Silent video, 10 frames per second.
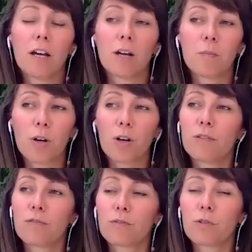But
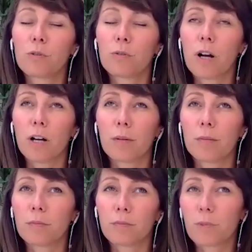overall,
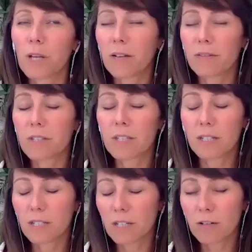we haven't seen
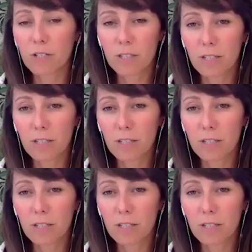an increase